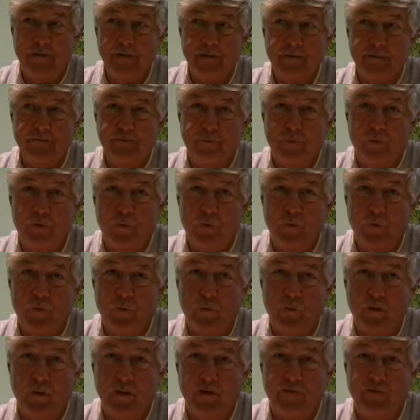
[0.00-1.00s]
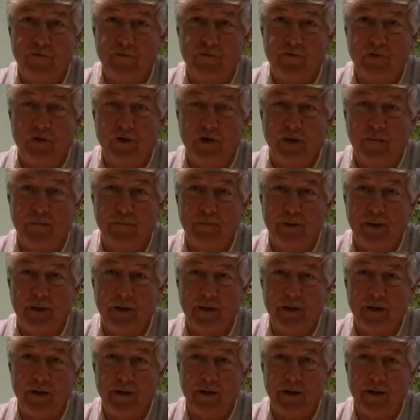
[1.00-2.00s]
I was born in Friar
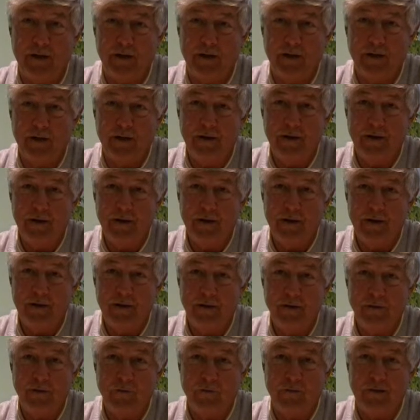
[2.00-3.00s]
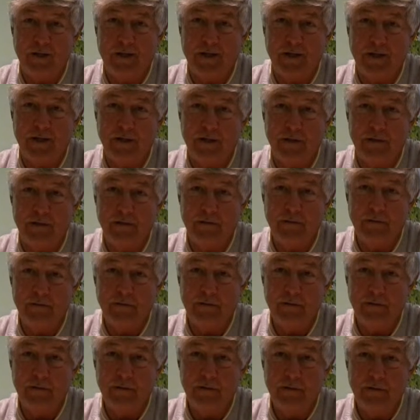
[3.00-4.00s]
Barnet, North London.
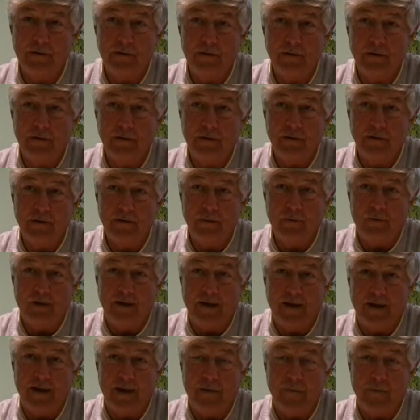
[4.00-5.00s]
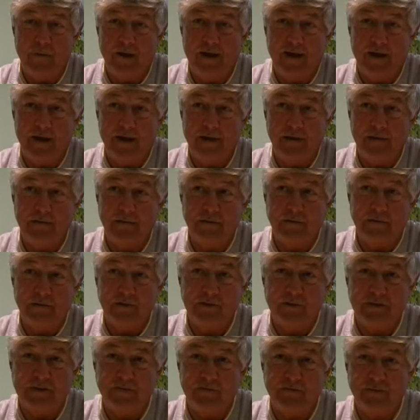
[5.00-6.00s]
Where? When?
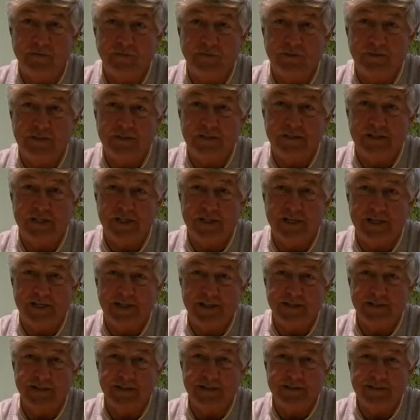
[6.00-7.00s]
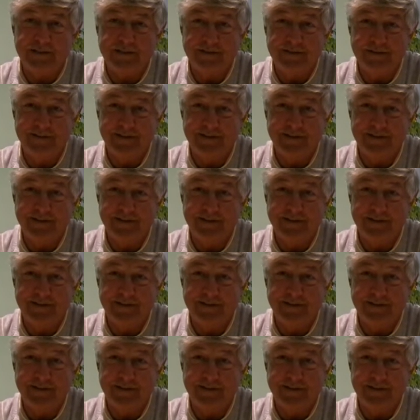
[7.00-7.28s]
1946.